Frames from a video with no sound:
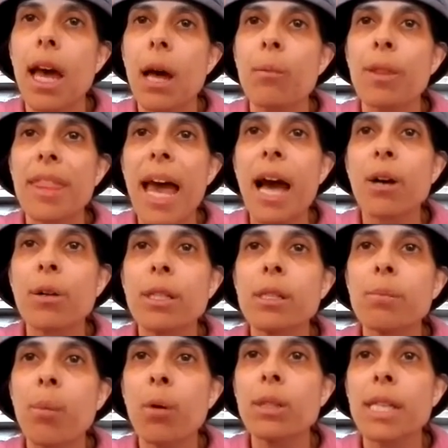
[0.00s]
and without
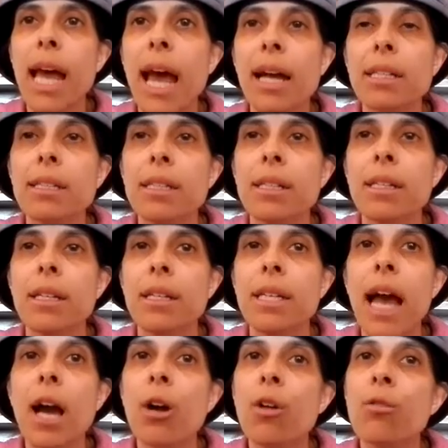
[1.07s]
his bold act,
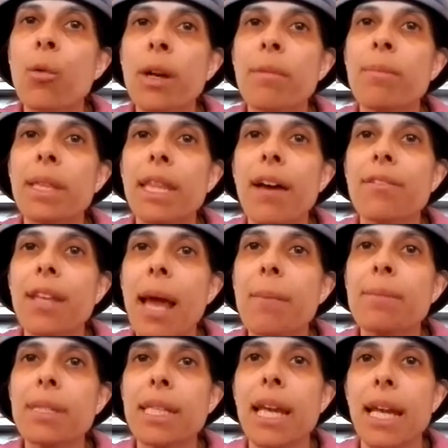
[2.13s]
Yaakov would have been left
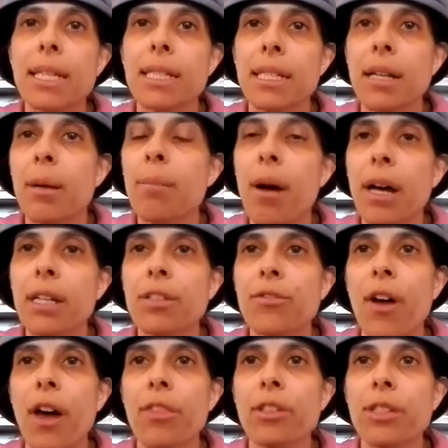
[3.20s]
empty-handed upon his
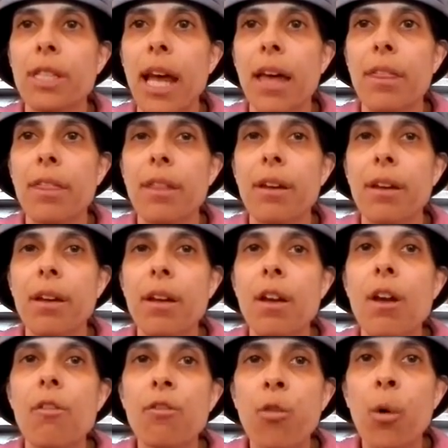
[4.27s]
father's death,
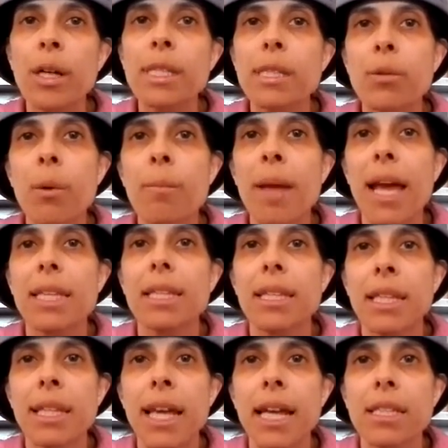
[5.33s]
forced to
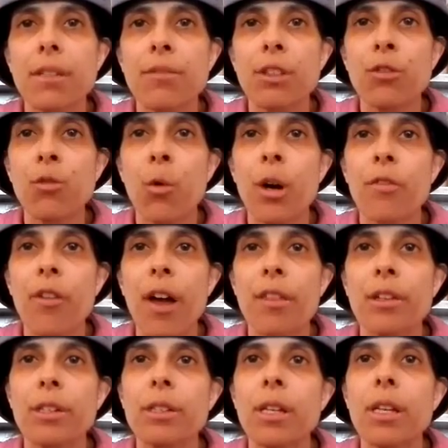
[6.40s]
abandon the land of his
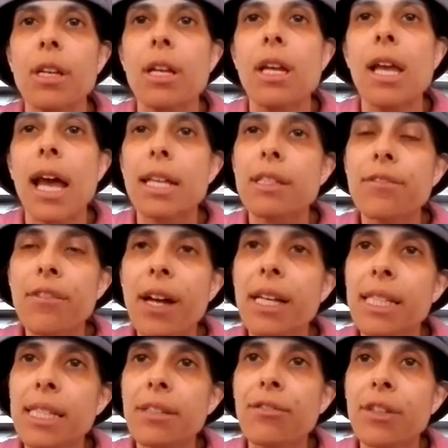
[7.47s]
forefathers and to find
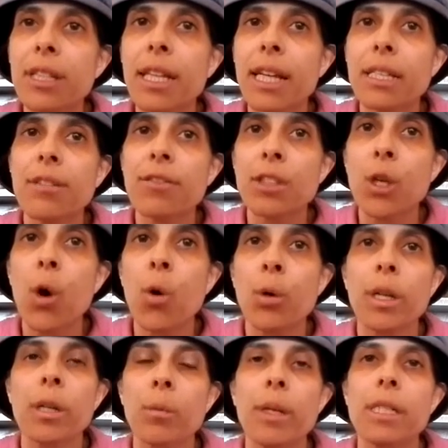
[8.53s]
a different land of his
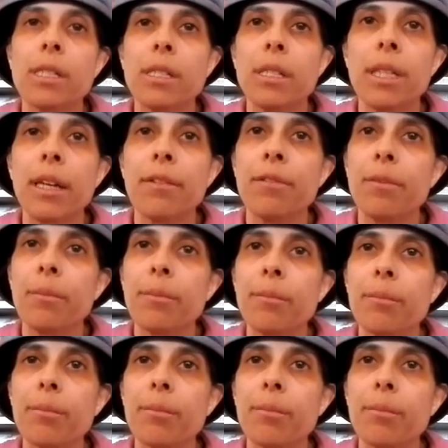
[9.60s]
own in which to live.